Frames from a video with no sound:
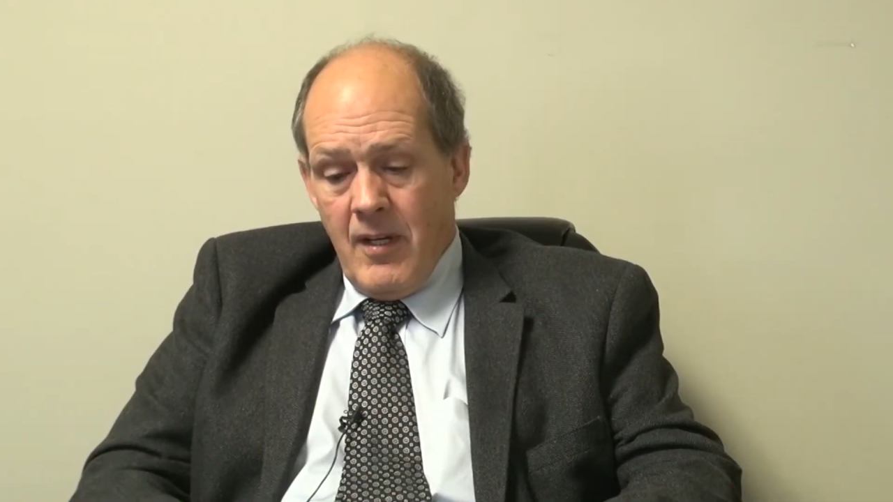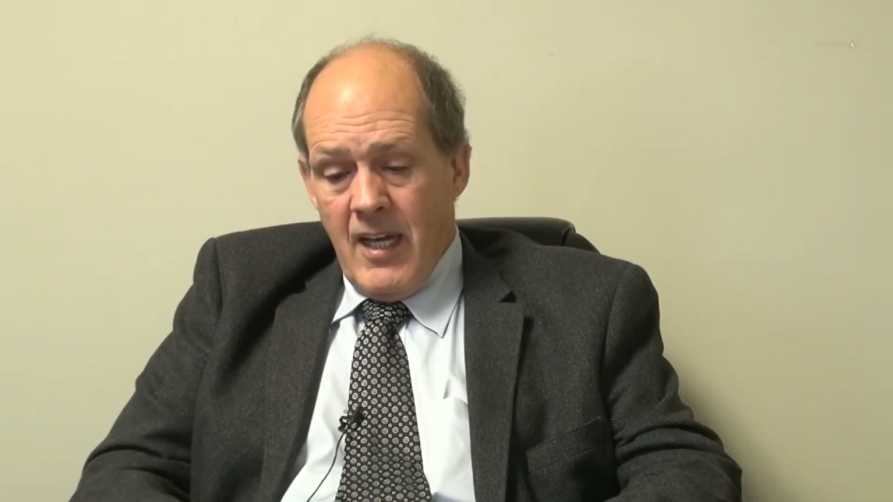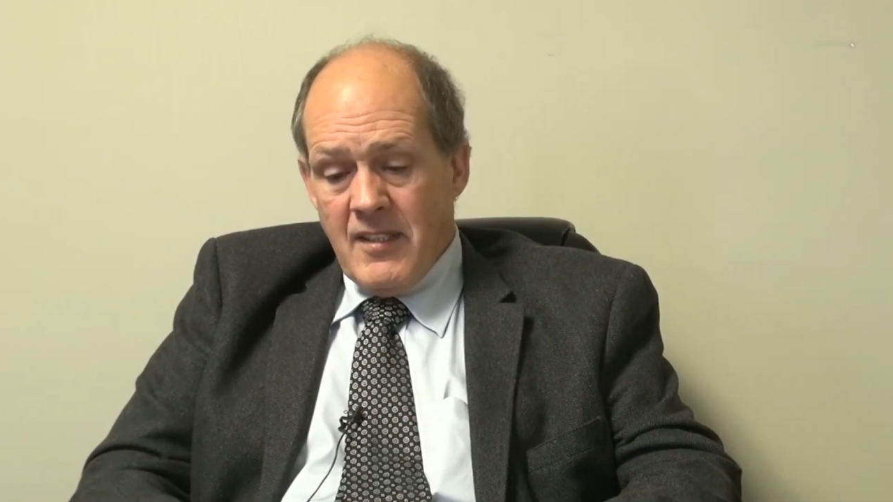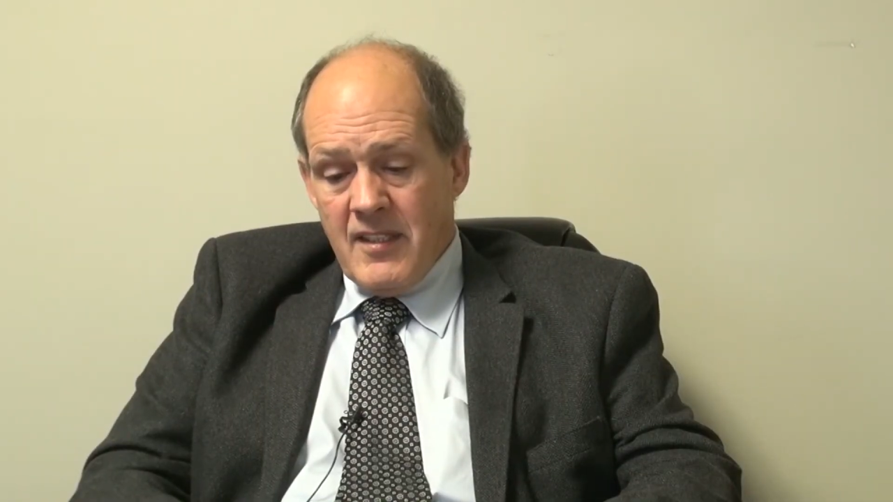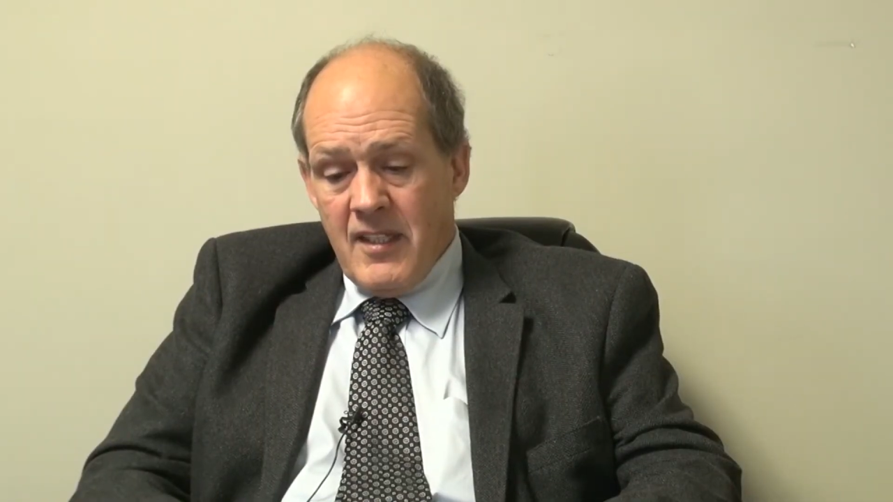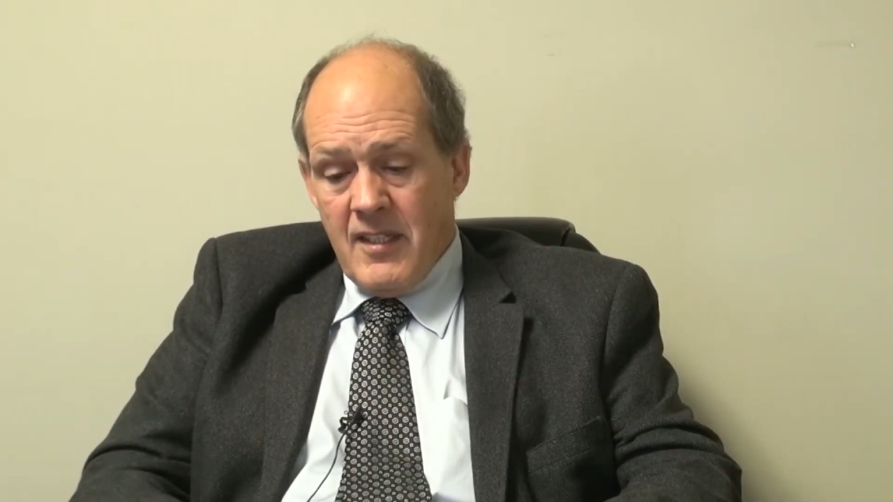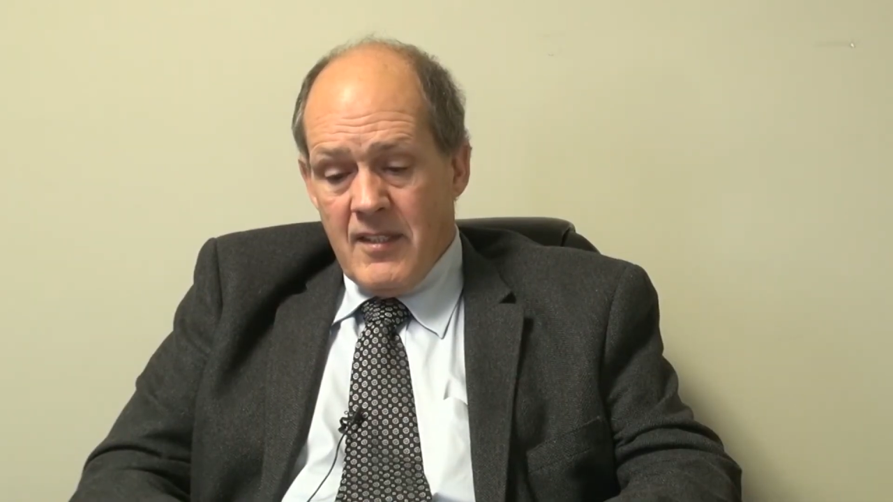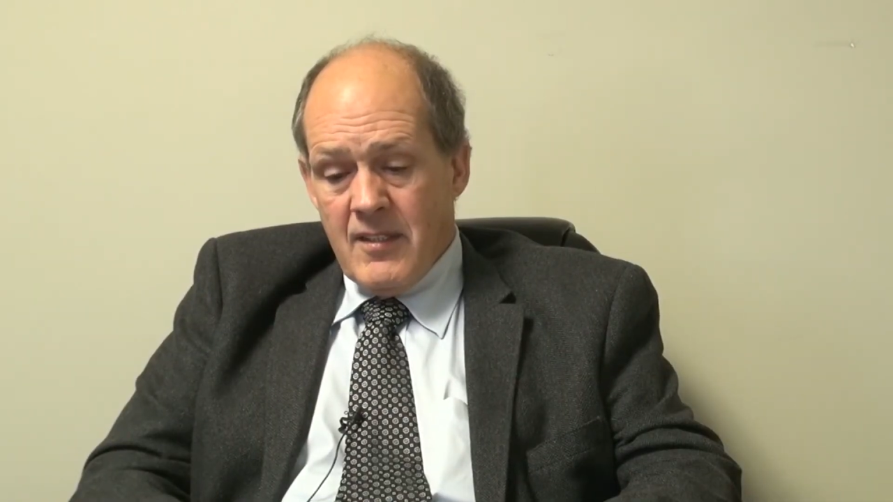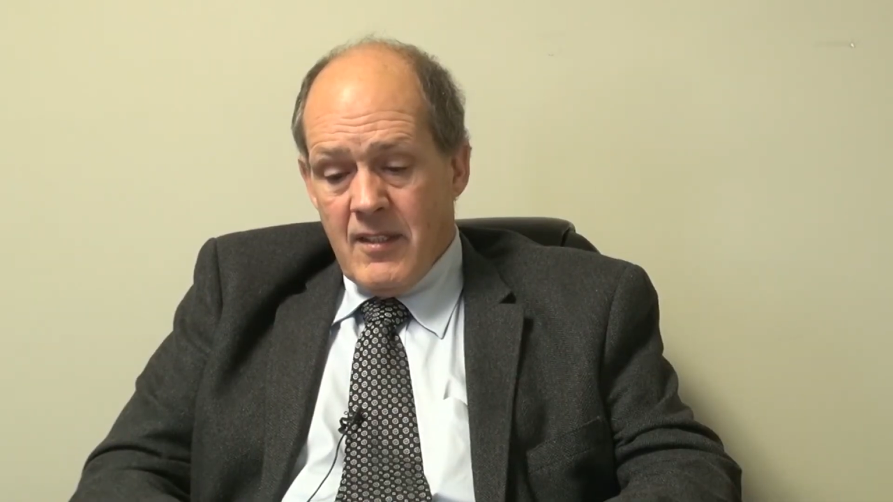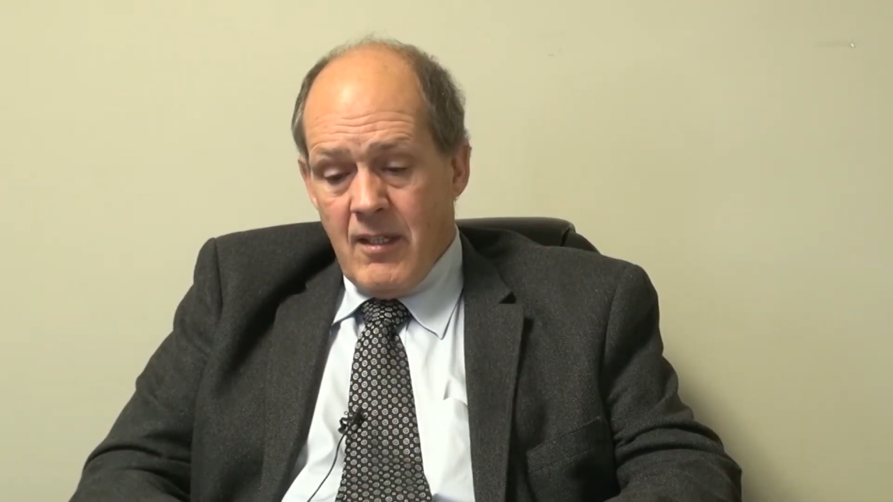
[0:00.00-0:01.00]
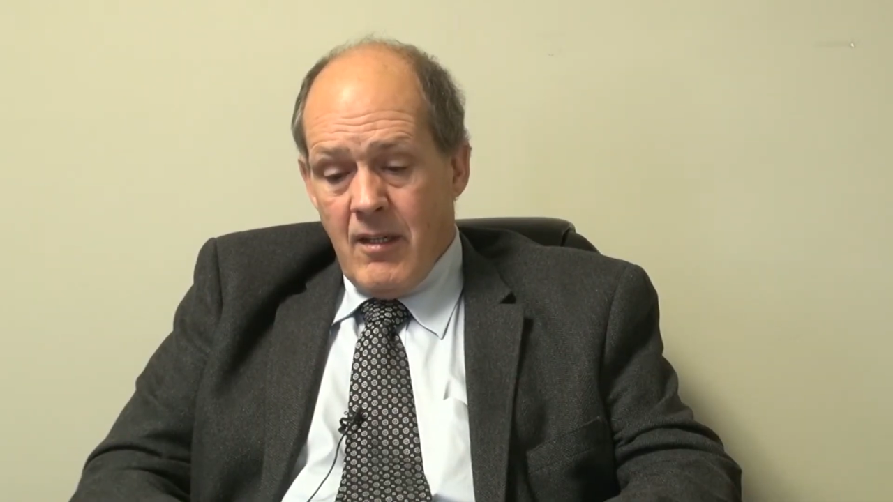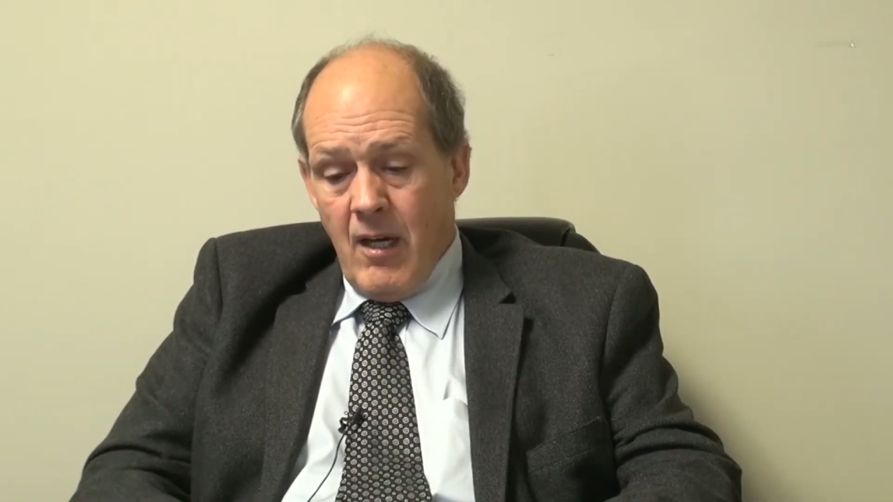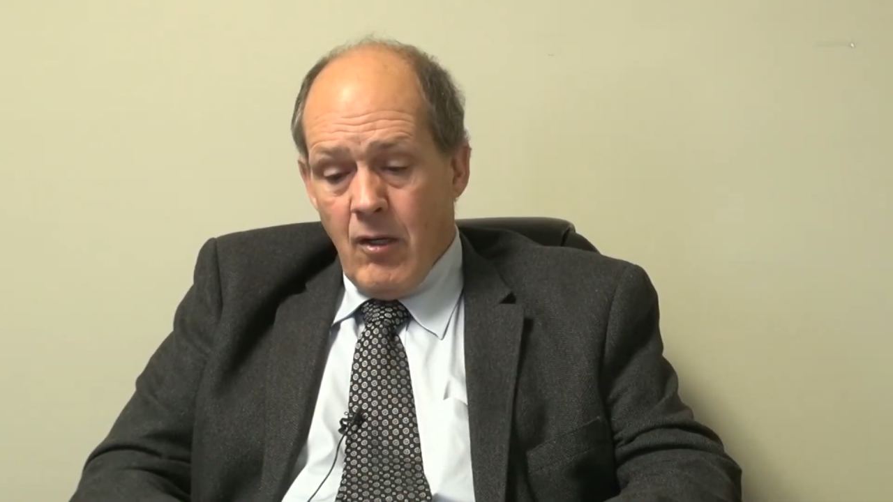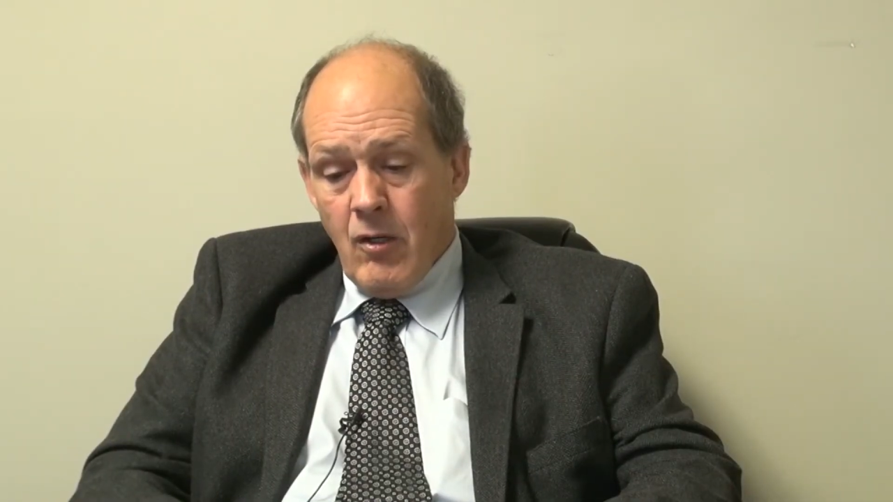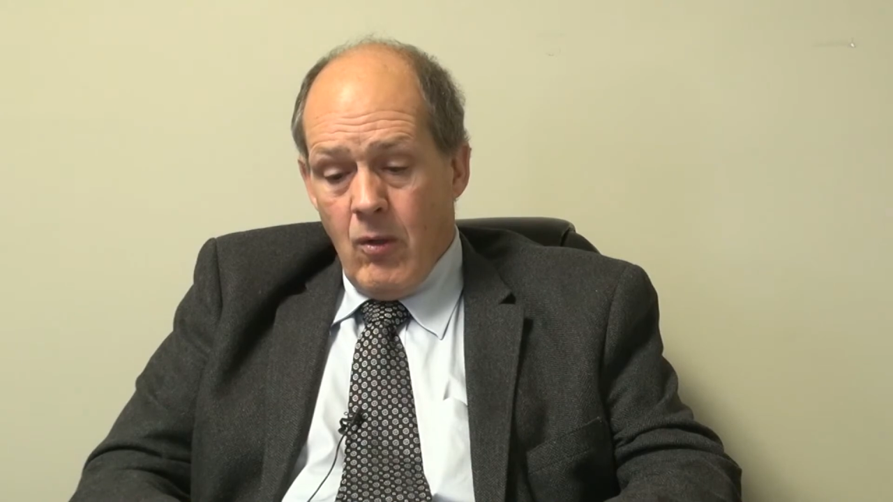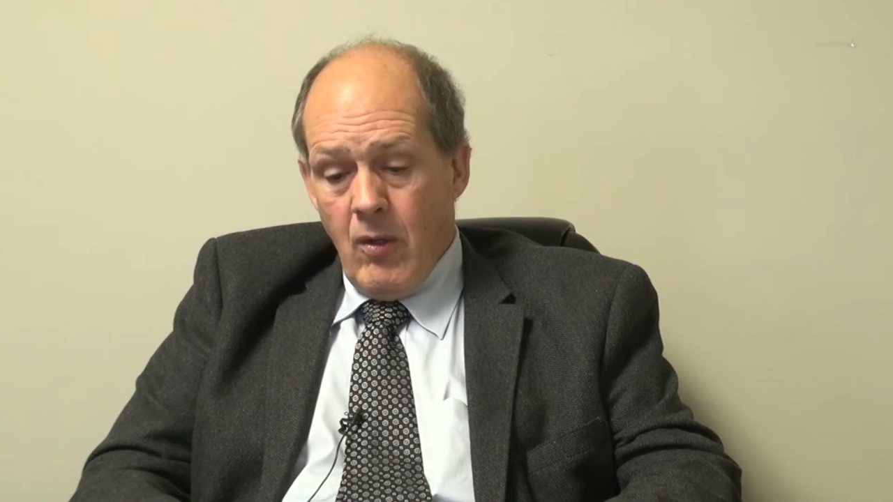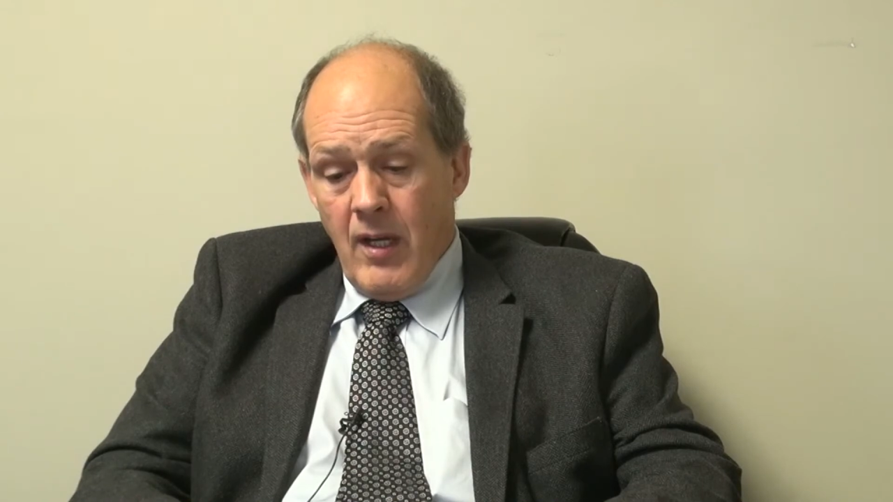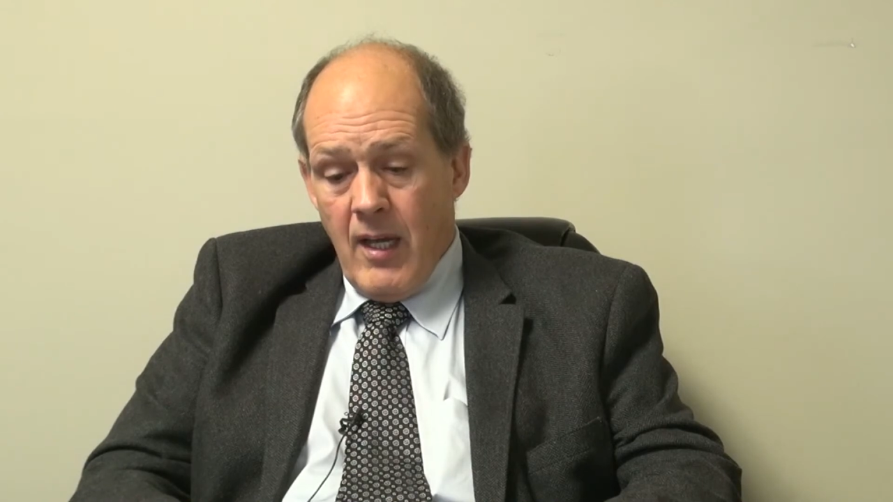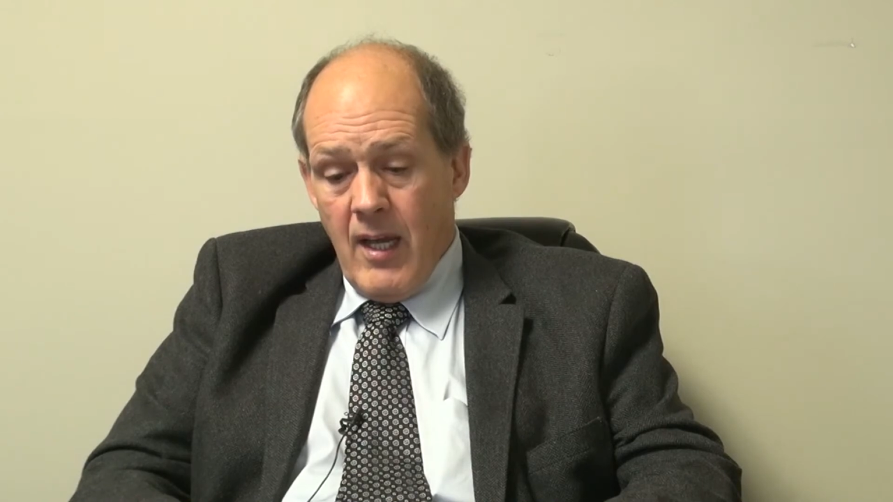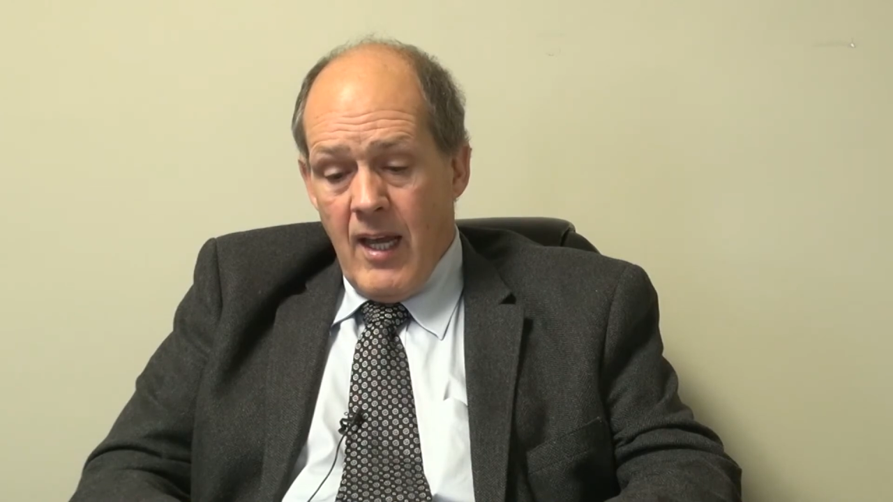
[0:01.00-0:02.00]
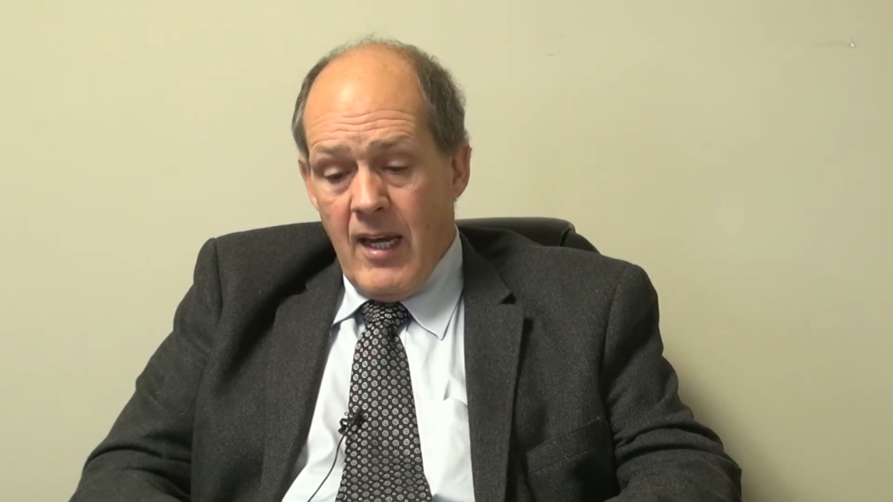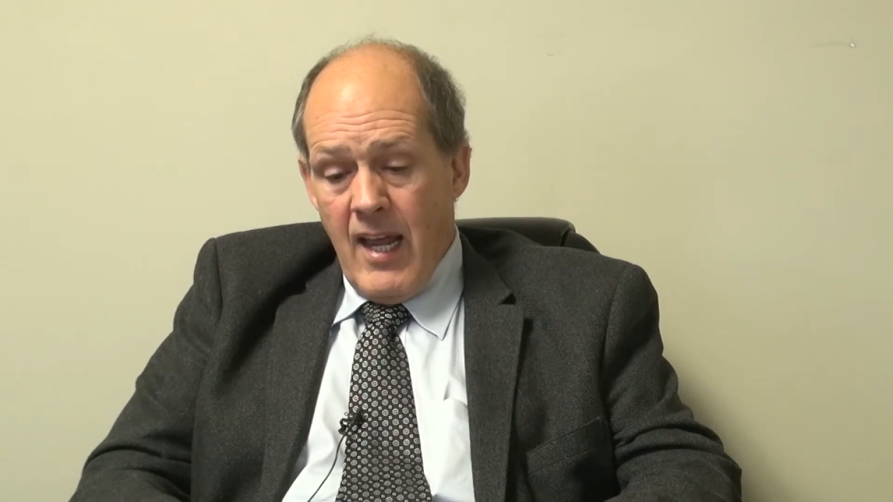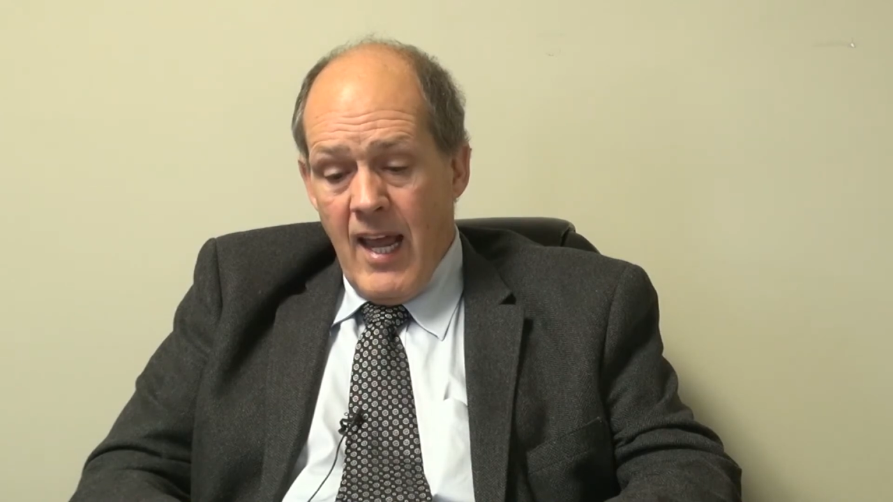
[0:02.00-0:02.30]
as his uncle and